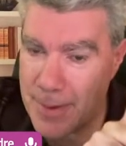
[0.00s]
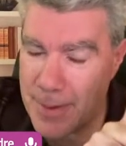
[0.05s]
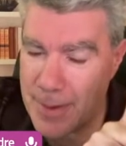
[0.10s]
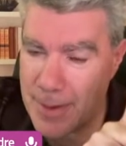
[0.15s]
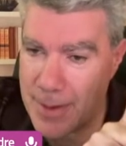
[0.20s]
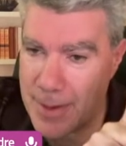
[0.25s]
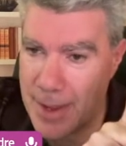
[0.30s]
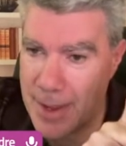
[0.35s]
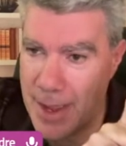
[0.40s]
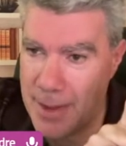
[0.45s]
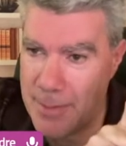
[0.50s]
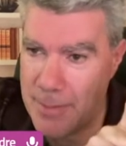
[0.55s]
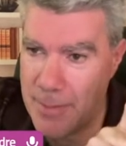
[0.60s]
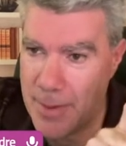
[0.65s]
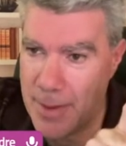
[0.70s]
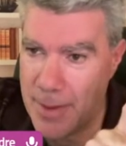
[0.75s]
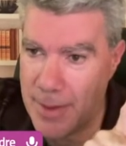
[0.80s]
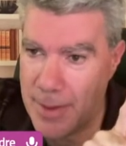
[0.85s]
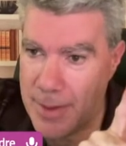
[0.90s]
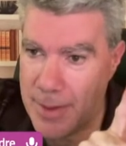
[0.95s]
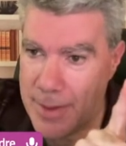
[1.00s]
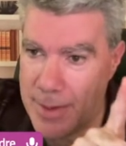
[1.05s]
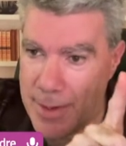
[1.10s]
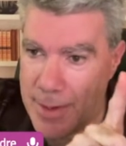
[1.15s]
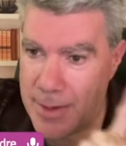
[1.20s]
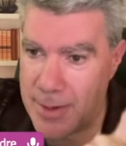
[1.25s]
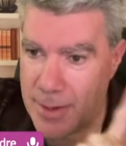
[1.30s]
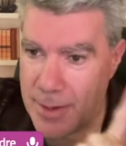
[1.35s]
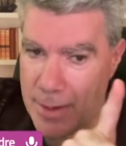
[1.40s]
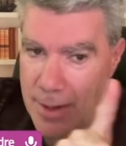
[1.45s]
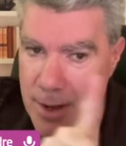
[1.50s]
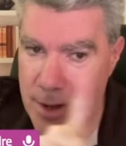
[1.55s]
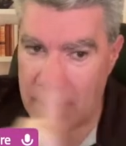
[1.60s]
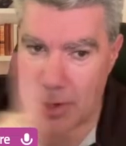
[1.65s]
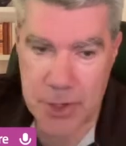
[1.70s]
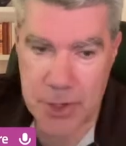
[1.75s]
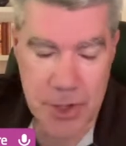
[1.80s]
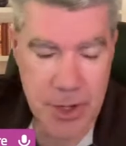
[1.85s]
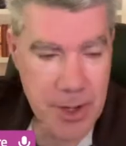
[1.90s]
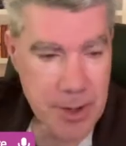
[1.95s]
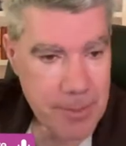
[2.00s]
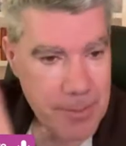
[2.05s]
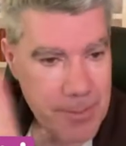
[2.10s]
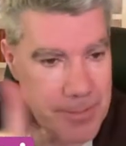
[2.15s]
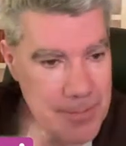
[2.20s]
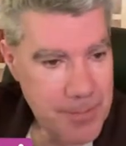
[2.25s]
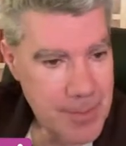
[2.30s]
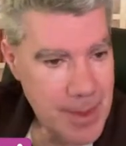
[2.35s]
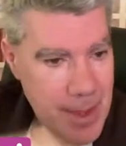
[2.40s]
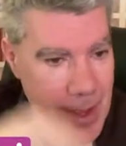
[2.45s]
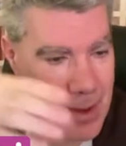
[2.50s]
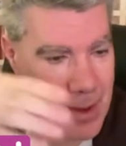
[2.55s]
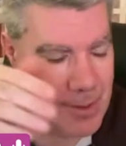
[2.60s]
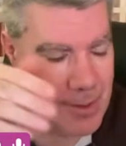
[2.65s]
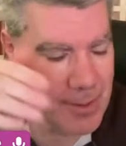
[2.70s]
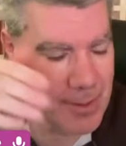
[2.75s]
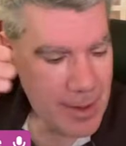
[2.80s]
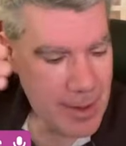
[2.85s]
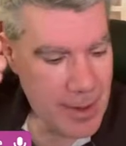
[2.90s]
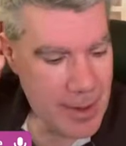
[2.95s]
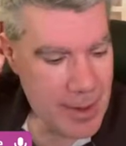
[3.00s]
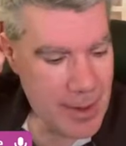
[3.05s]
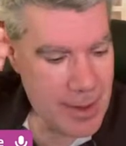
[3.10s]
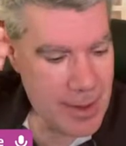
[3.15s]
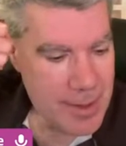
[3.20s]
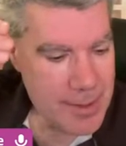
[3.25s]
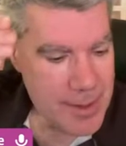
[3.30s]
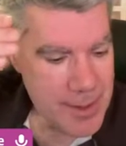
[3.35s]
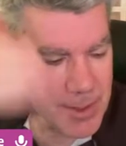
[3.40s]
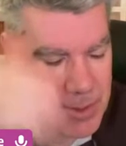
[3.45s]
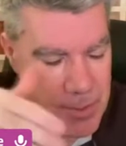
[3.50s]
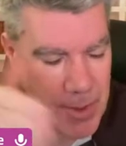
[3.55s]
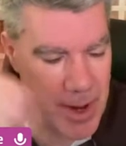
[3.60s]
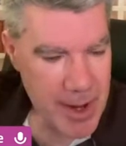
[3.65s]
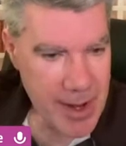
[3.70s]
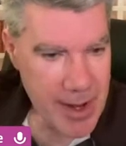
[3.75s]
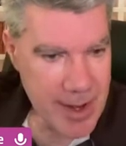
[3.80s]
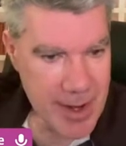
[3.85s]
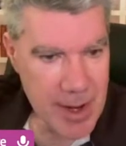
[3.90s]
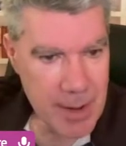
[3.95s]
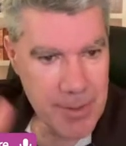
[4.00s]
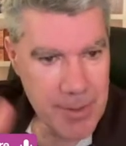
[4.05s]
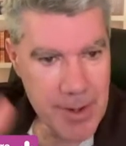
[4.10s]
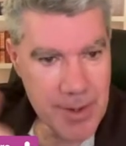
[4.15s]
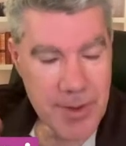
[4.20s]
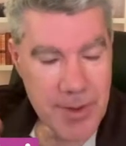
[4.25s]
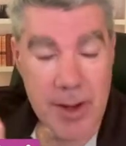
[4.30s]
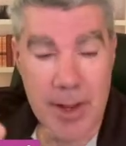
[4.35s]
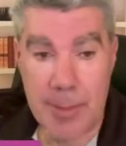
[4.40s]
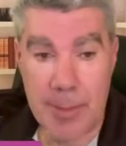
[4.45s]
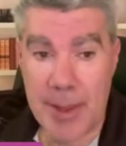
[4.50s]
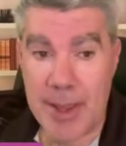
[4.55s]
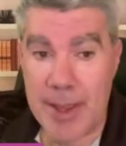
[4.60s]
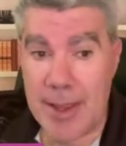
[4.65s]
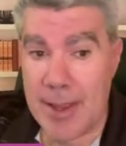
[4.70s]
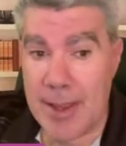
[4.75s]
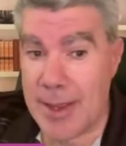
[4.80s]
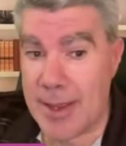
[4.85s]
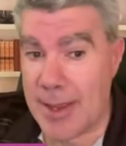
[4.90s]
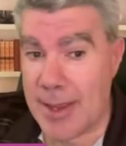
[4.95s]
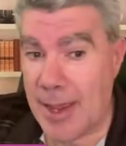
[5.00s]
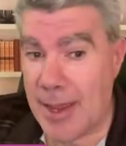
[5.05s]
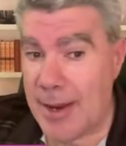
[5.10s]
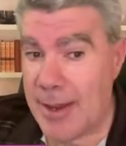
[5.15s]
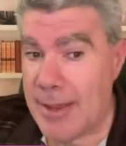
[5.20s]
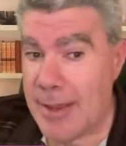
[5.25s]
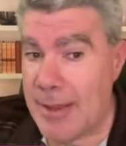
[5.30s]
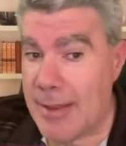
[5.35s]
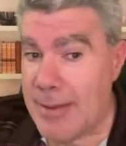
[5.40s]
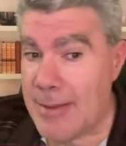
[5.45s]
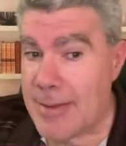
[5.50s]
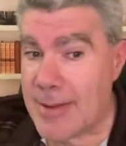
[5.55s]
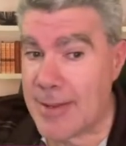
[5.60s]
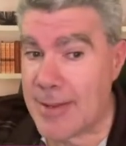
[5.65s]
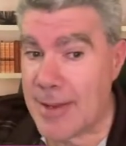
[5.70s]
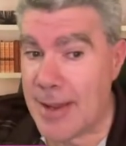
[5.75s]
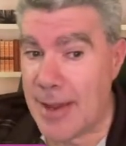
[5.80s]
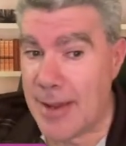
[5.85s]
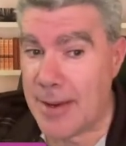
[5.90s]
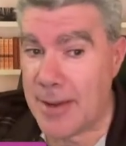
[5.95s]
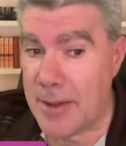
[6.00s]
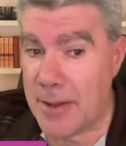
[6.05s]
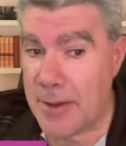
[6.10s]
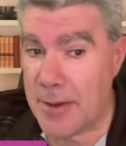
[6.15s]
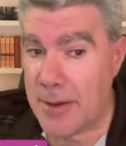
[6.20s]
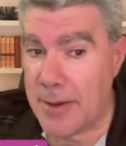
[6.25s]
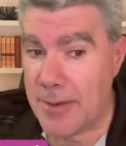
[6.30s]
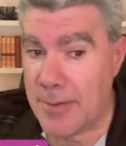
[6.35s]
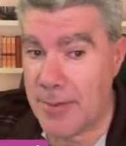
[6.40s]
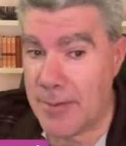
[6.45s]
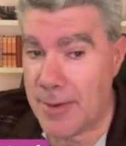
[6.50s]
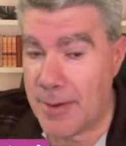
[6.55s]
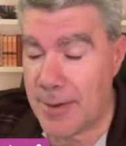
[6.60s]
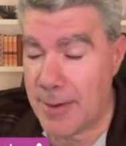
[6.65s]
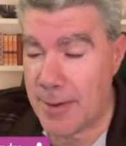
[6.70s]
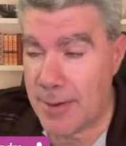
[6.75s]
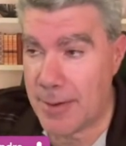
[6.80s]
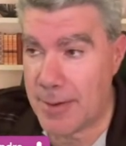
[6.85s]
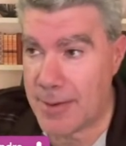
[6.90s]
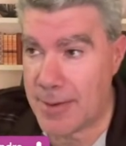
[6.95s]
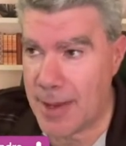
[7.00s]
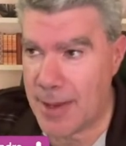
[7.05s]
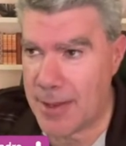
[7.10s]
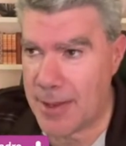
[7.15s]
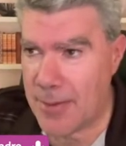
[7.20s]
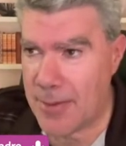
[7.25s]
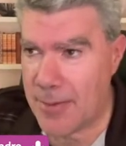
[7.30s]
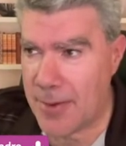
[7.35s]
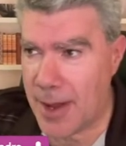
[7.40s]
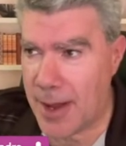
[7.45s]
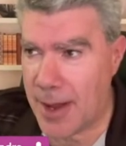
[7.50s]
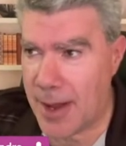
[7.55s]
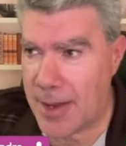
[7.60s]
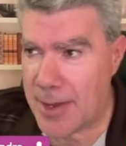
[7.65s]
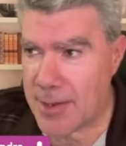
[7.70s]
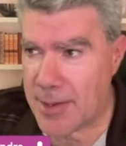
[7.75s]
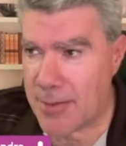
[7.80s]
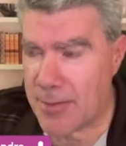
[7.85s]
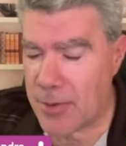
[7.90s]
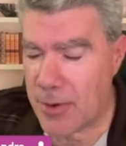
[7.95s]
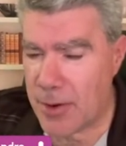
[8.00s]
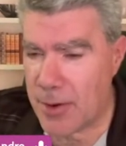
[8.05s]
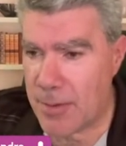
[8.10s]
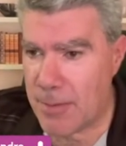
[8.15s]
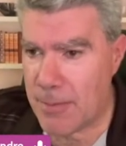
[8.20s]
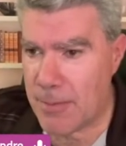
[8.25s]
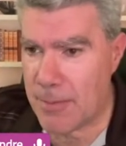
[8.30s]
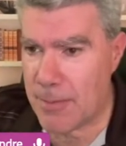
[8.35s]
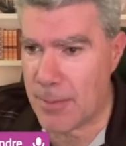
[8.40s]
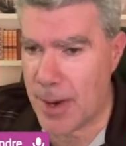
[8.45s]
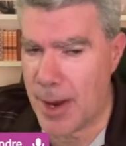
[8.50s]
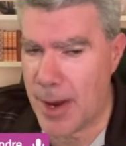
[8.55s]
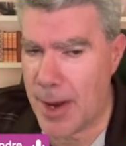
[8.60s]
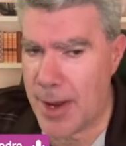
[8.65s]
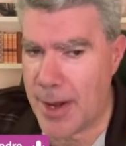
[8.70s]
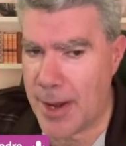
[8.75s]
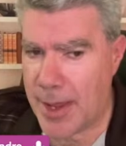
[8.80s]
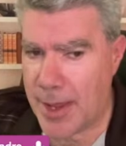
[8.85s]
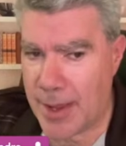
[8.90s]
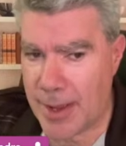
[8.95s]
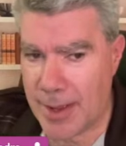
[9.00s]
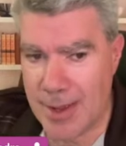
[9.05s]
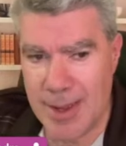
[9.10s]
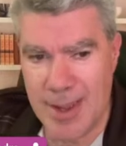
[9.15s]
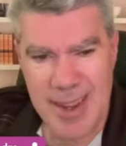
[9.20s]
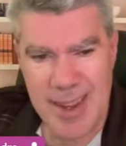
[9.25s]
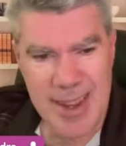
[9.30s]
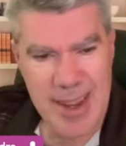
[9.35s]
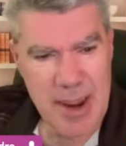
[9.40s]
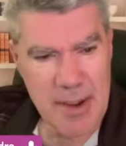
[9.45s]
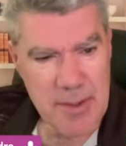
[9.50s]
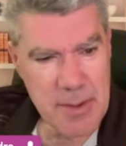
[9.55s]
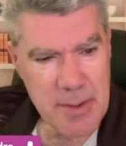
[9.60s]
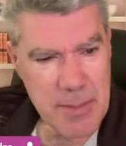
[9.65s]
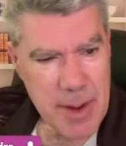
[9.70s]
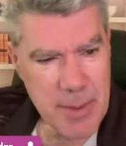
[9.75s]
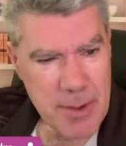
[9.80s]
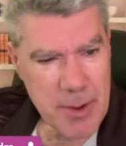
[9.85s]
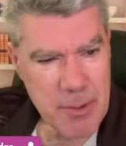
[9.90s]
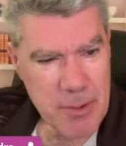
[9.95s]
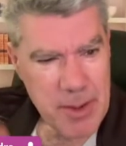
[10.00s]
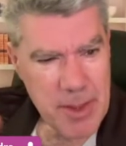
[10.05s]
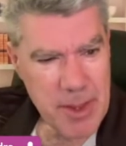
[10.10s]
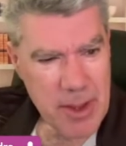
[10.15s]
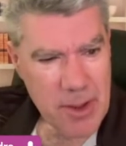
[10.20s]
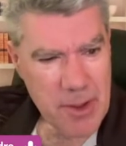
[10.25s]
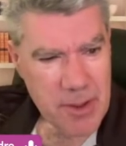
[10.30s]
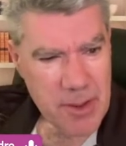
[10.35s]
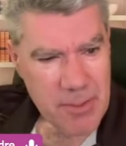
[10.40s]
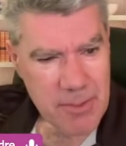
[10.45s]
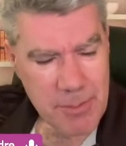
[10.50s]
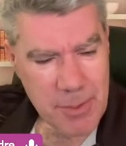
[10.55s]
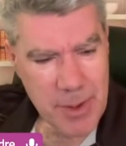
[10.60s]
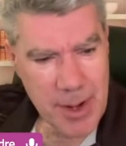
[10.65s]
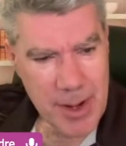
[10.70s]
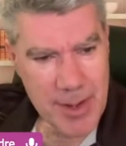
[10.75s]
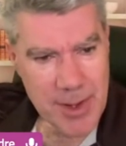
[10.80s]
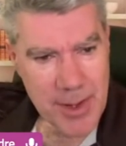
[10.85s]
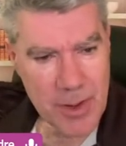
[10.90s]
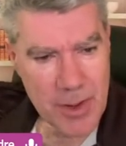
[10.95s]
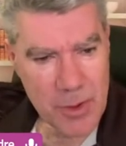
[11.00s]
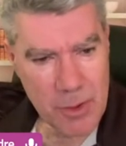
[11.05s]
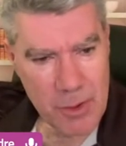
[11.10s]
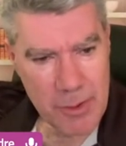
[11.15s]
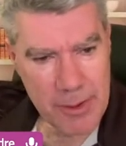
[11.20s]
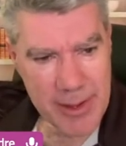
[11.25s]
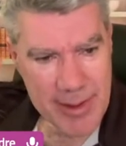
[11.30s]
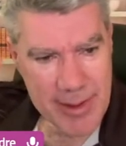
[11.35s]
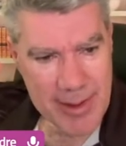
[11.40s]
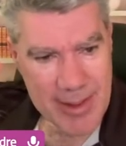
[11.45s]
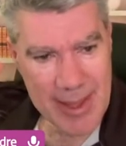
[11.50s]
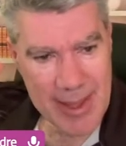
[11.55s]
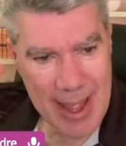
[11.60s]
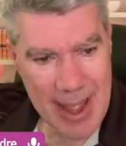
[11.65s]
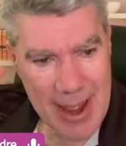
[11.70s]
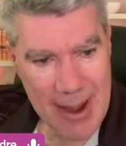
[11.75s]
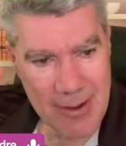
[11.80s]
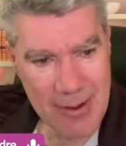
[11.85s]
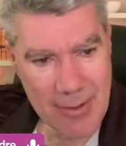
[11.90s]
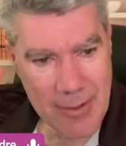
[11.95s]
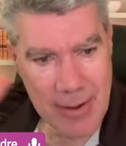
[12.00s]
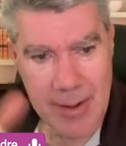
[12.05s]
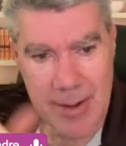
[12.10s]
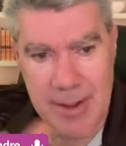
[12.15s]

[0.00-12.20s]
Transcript: Okay. In the long term. Now, these mining companies are going to be getting incentivized for mining. You have to remember when the price of gold is down,